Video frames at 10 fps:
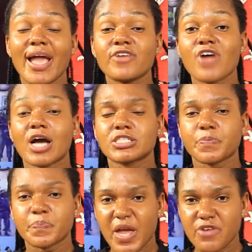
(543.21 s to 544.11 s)
I had drugs,
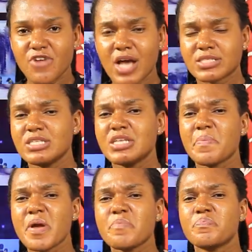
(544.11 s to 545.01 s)
pain, drugs, need a
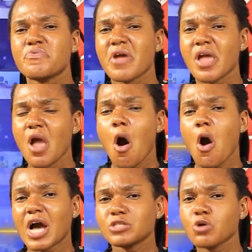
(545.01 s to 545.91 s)
big break,
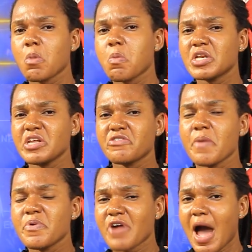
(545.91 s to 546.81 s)
or castle would you
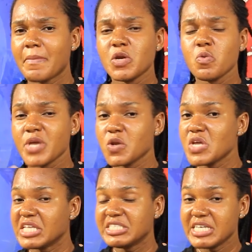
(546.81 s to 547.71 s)
creepy crime, you mean
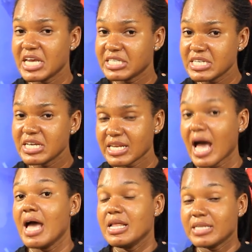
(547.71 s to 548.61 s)
your tea, a dinner
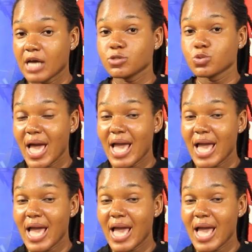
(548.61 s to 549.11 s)
that now so